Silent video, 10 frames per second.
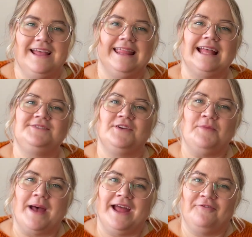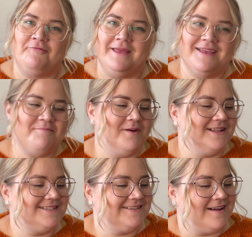That's very bad of me,
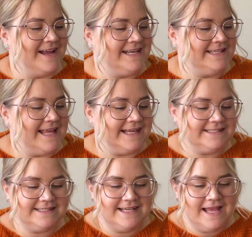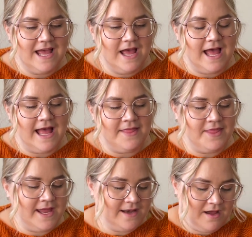but I did that. And
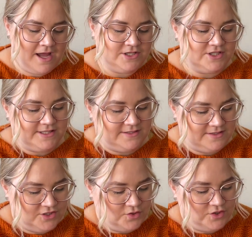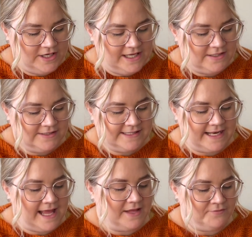then I just took the needles that
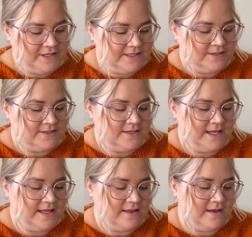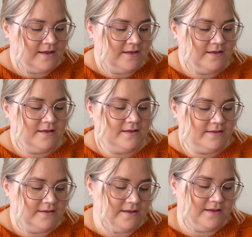I had written in the
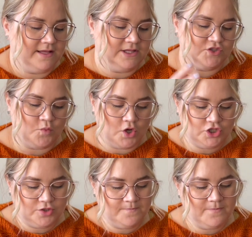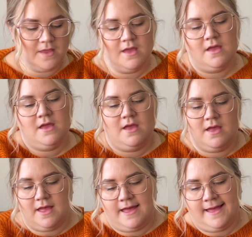swatch.
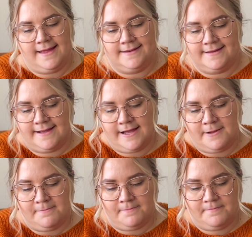And I